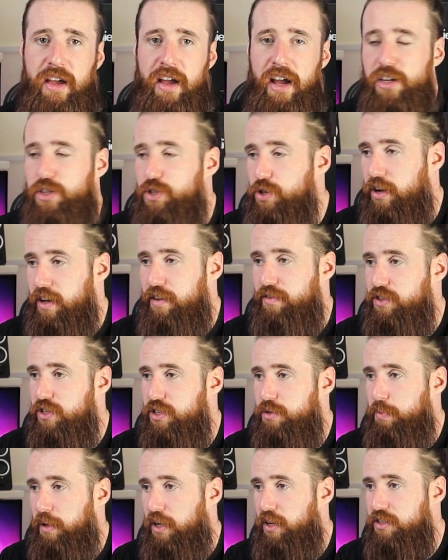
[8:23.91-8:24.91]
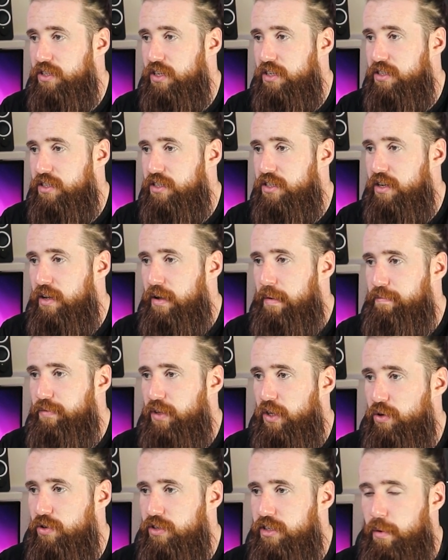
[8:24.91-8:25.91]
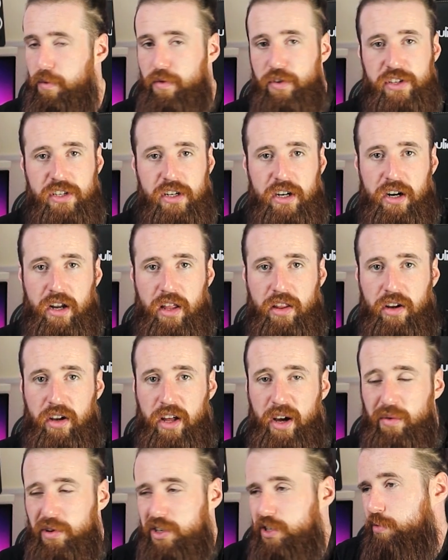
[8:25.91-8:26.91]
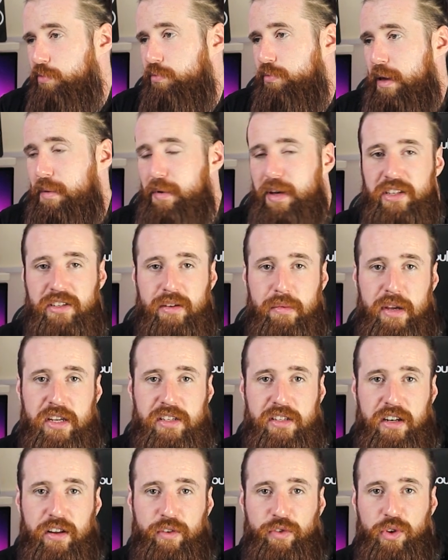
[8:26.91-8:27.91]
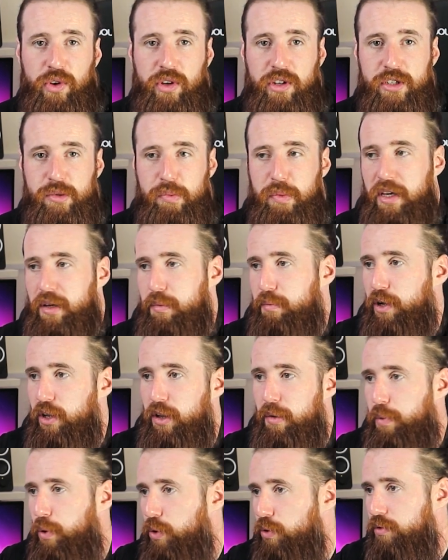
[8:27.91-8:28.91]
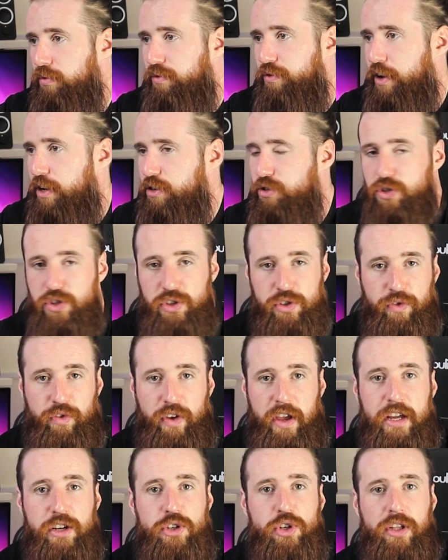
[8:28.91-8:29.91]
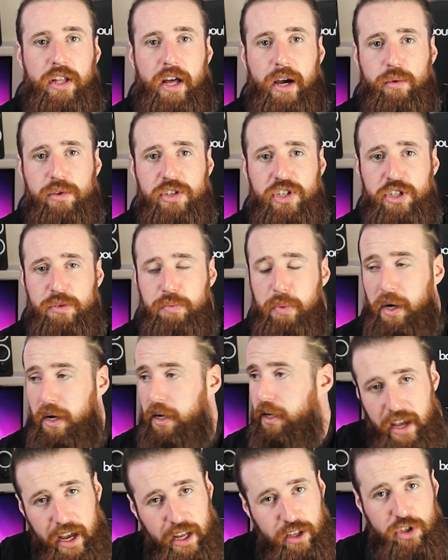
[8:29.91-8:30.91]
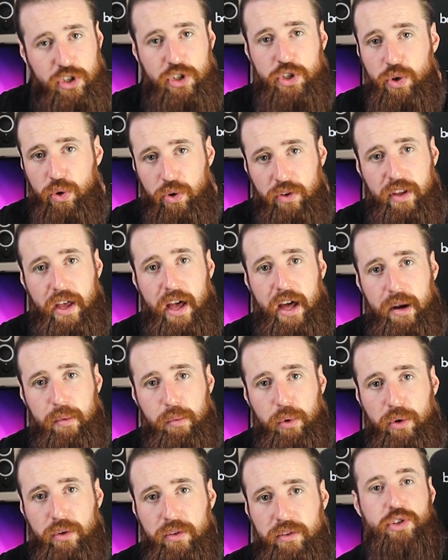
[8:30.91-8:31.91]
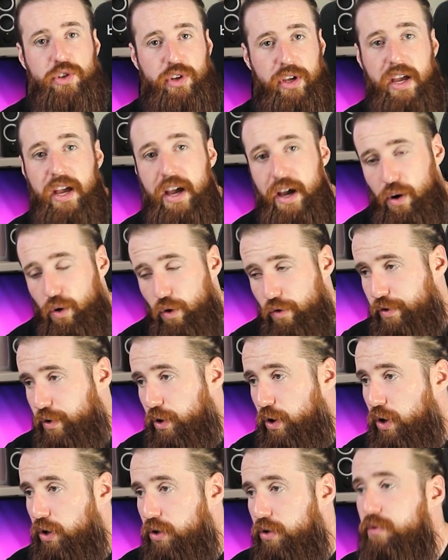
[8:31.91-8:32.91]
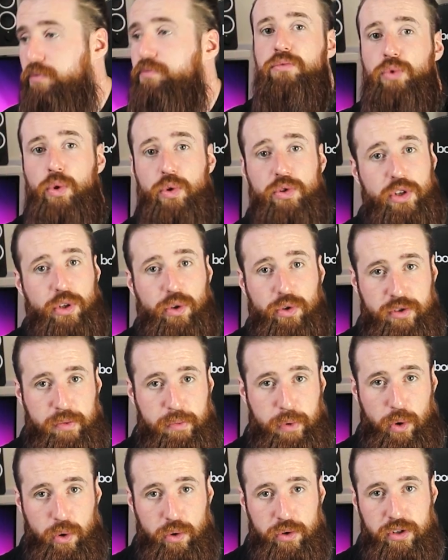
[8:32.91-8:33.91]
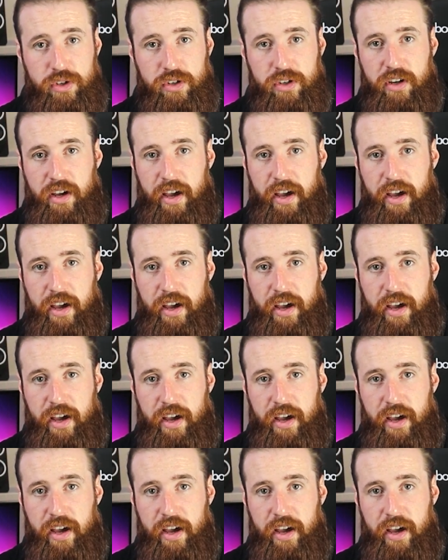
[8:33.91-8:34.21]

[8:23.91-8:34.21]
It's not even just because it's, some of it's in another language. Maybe it's amazing if you can speak multiple versions of Asian languages, but it's so terrible. So yeah, overall, loads and loads of pros.